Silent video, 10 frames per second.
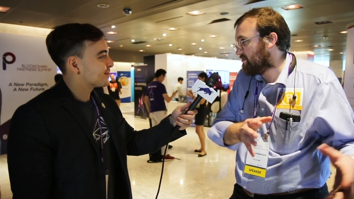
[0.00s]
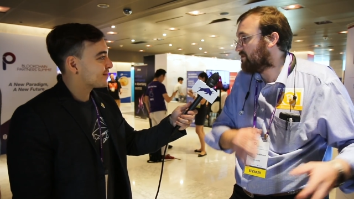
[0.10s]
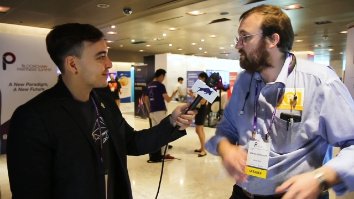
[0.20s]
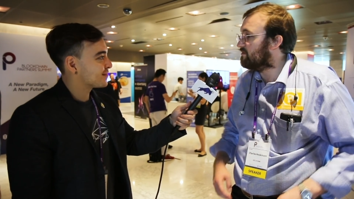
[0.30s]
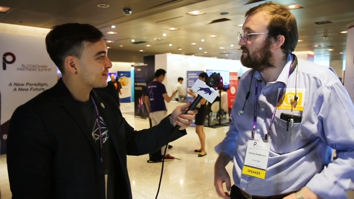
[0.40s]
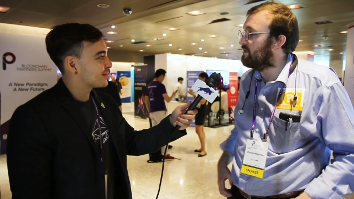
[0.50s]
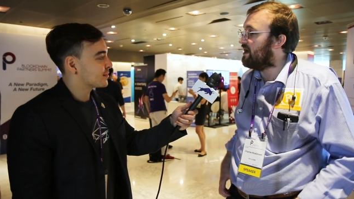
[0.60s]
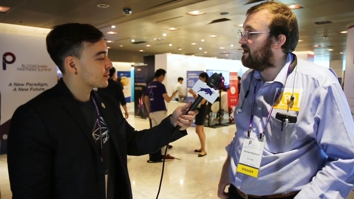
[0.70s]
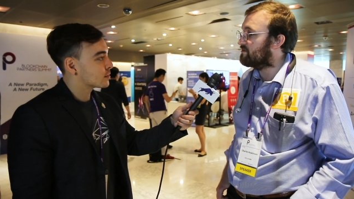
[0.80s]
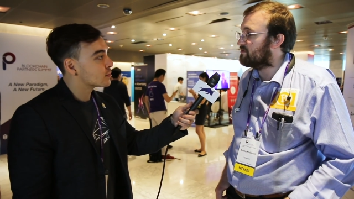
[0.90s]
Speaker 1: that Ethereum
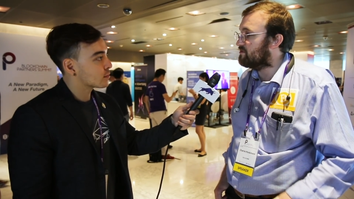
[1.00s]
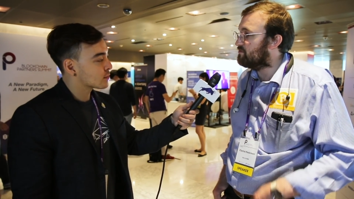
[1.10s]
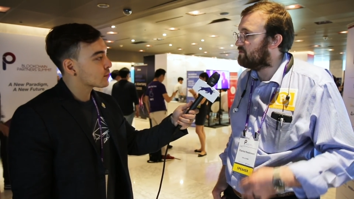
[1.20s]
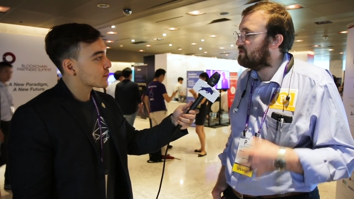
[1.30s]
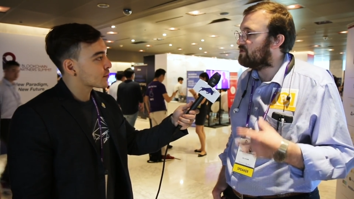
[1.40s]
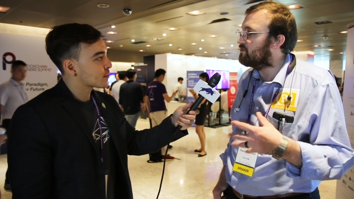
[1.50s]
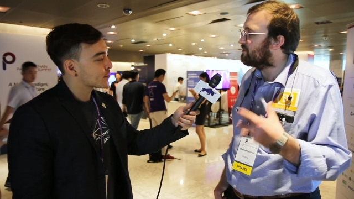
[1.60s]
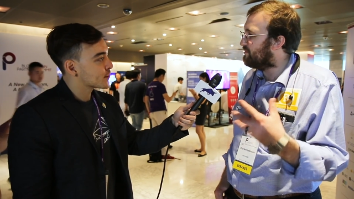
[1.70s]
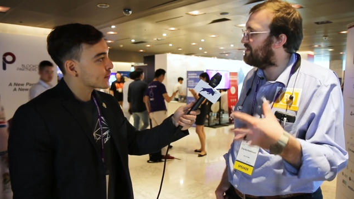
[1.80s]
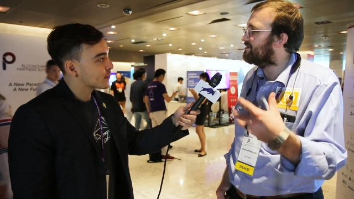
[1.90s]
has, and you don't
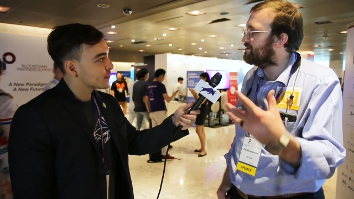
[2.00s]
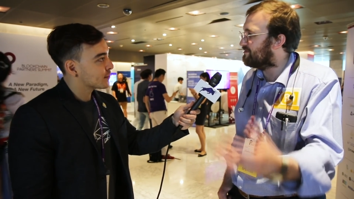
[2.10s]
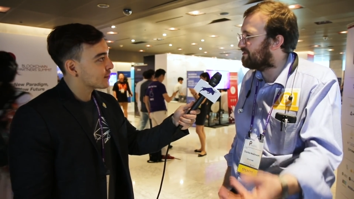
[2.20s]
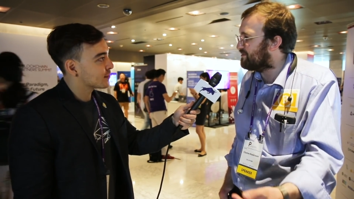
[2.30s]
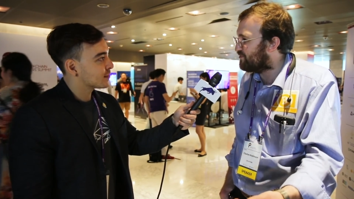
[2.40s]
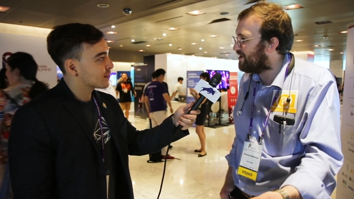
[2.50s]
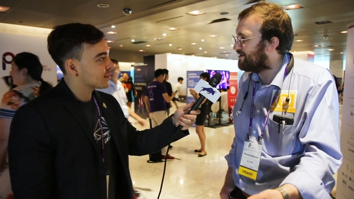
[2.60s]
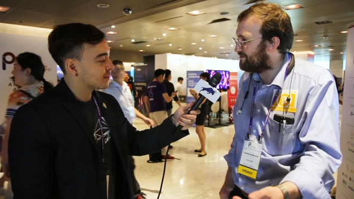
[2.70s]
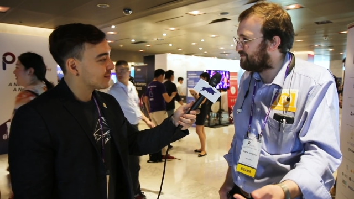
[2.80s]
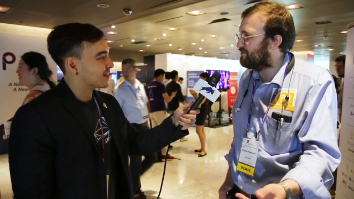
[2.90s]
want to pay the Ethereum
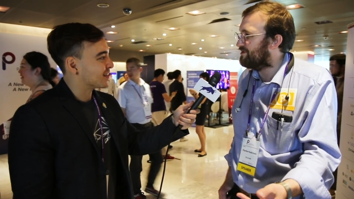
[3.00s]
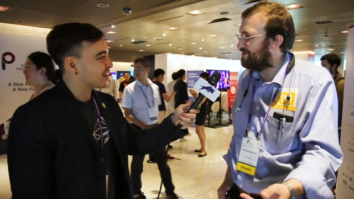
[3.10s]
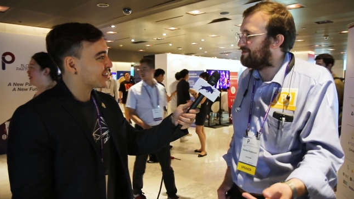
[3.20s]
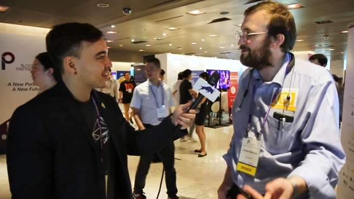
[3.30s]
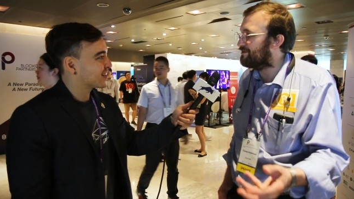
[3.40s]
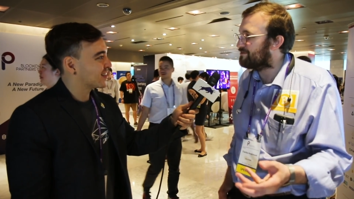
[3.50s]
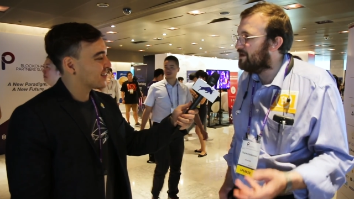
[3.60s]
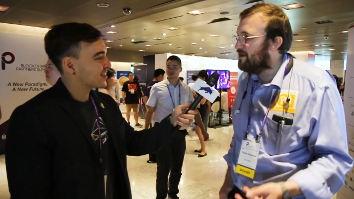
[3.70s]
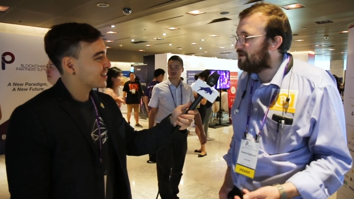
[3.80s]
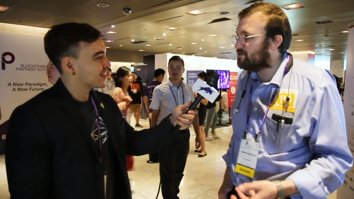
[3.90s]
price for running these things.
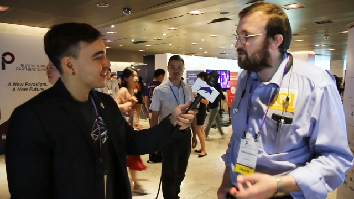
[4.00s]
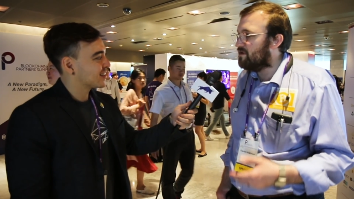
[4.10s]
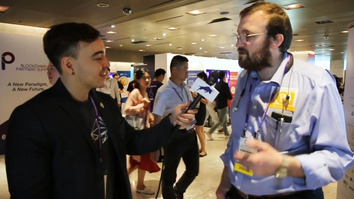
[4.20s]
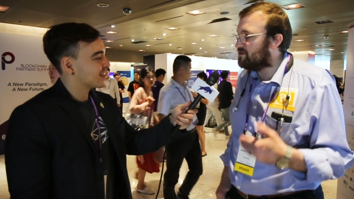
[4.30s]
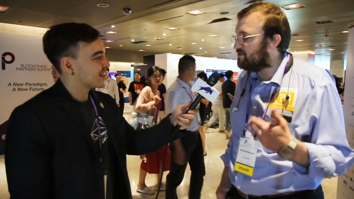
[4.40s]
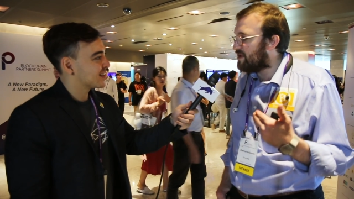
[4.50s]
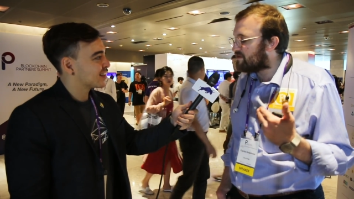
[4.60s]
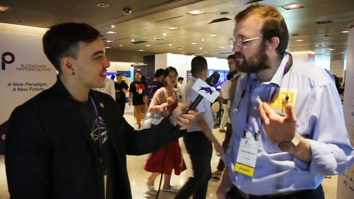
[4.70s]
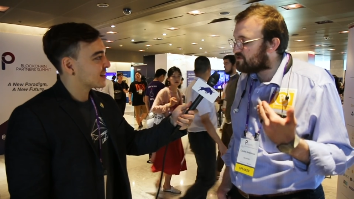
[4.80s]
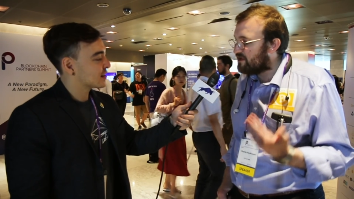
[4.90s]
So the
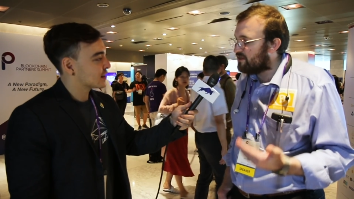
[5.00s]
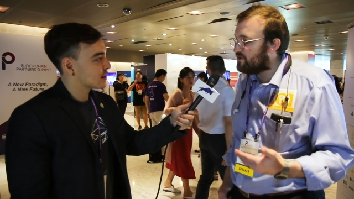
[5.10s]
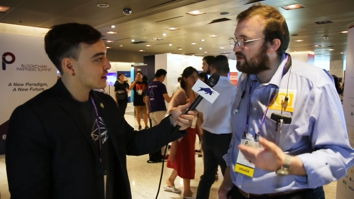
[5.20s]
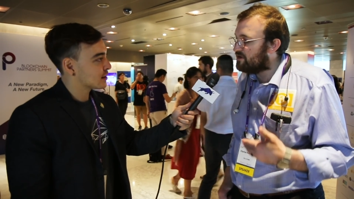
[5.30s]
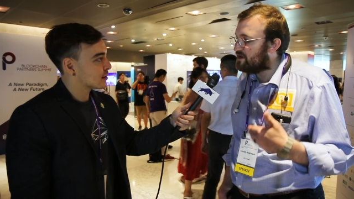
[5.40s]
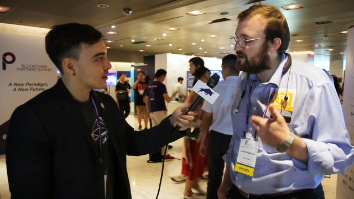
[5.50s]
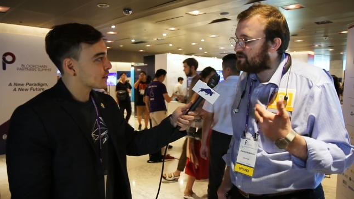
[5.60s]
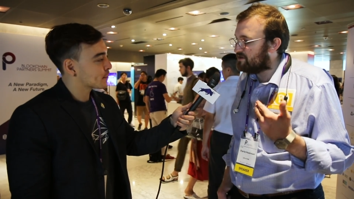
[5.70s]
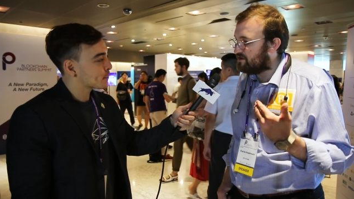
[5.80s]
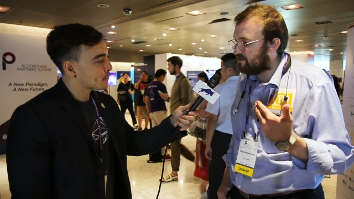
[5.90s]
demands of scalability
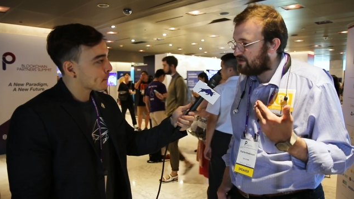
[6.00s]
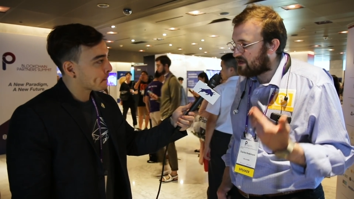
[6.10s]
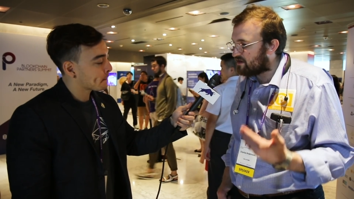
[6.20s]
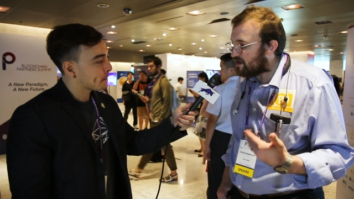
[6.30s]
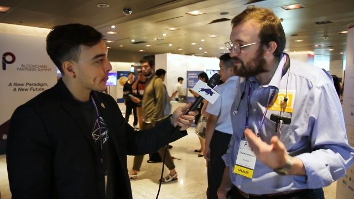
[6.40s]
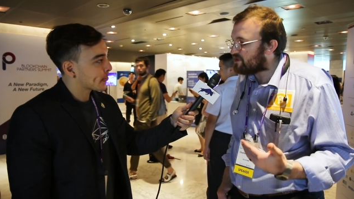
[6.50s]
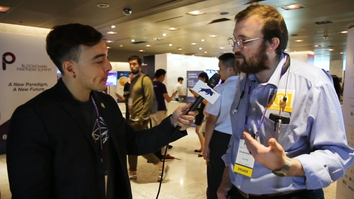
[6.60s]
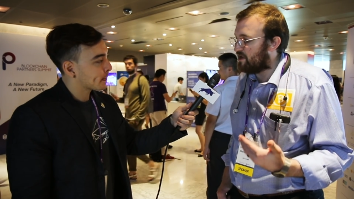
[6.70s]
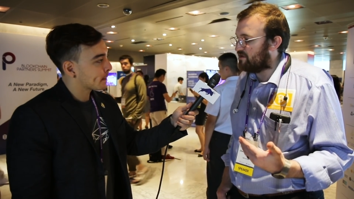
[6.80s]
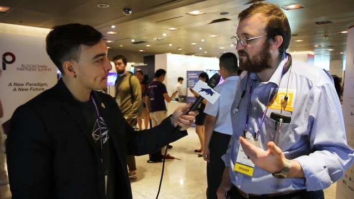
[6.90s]
and the economic
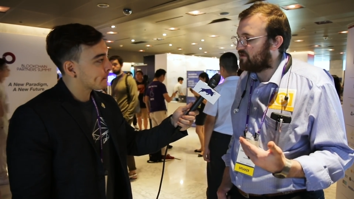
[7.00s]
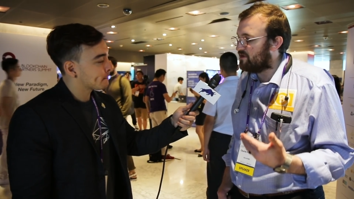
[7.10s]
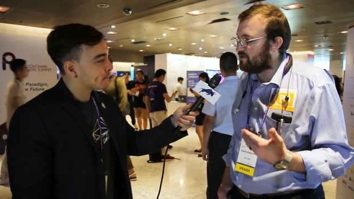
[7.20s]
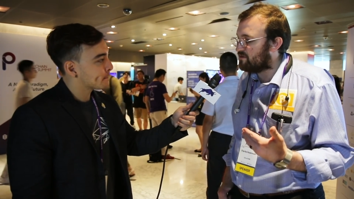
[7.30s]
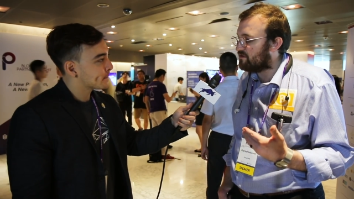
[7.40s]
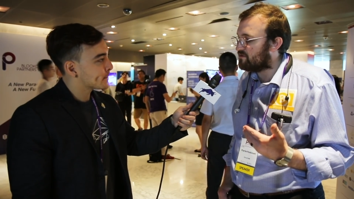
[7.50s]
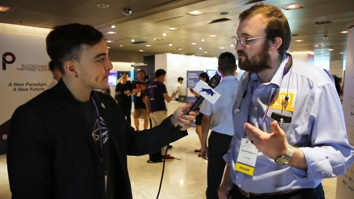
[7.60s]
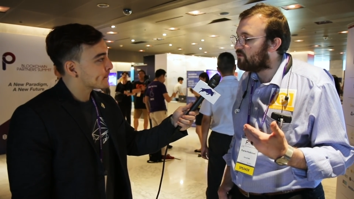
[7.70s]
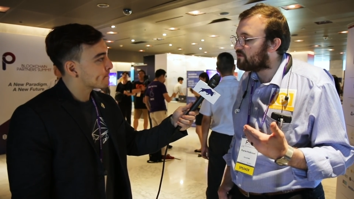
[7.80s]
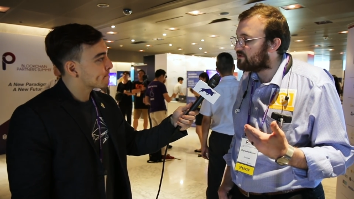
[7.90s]
demands of running these things
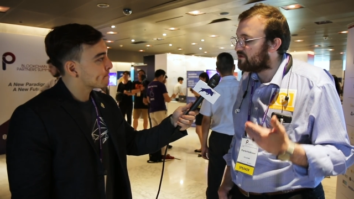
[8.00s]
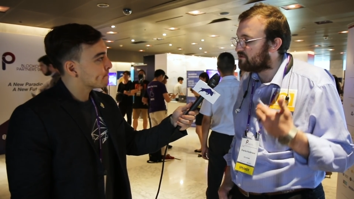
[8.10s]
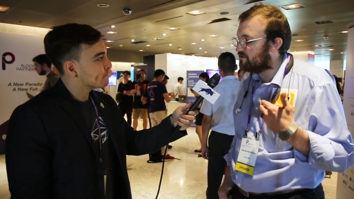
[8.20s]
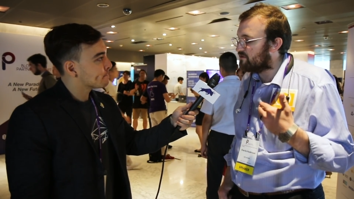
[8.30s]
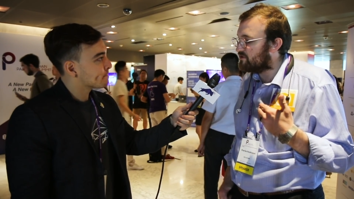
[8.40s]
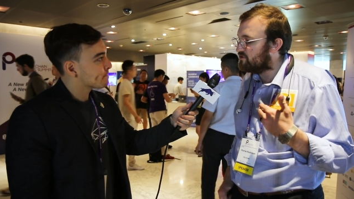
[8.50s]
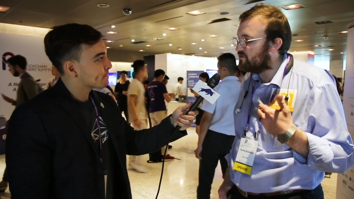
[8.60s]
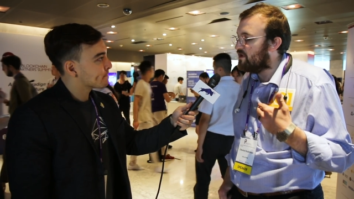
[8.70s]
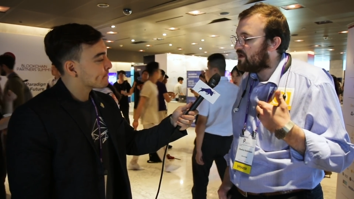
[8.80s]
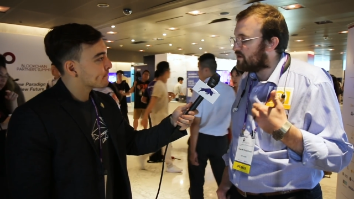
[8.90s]
are forcing us to look
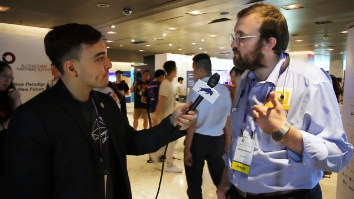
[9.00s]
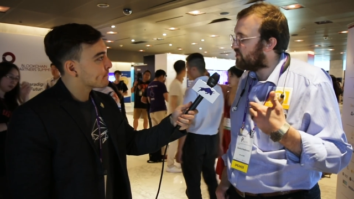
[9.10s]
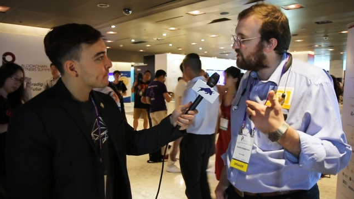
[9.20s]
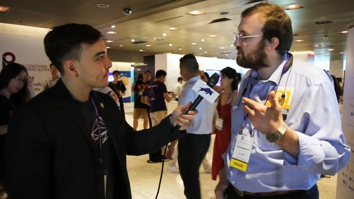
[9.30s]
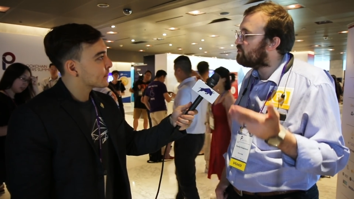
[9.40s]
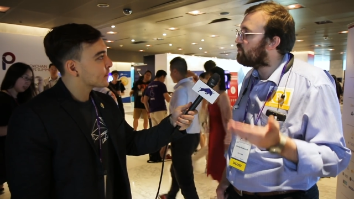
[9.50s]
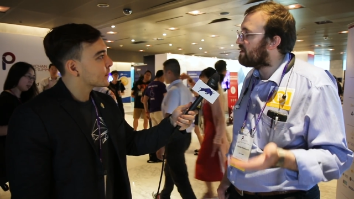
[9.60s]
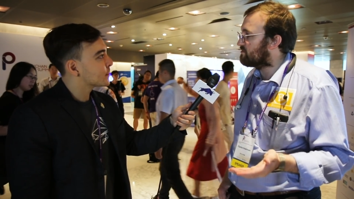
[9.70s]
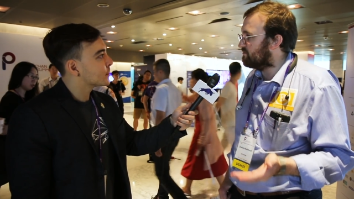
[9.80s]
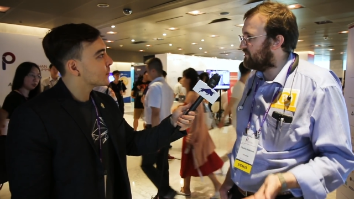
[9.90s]
into completely new
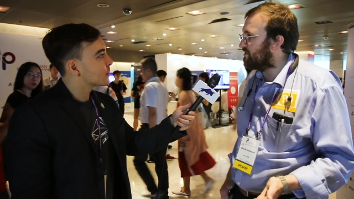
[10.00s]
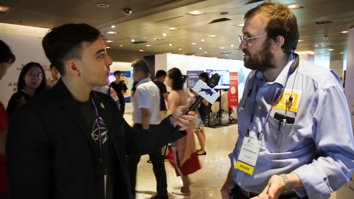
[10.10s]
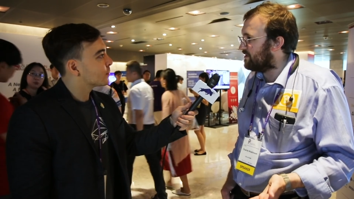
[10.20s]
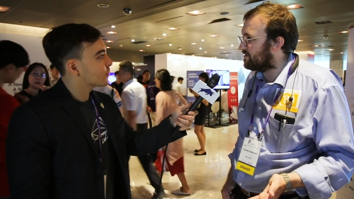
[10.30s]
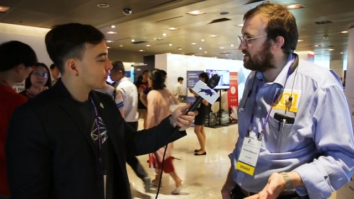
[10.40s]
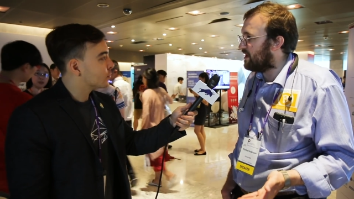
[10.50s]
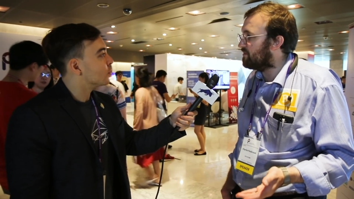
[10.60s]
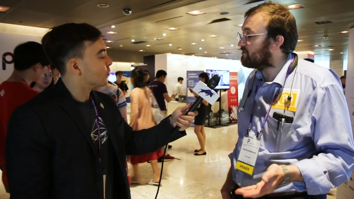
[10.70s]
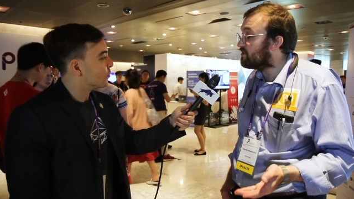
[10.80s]
ways of doing things. And the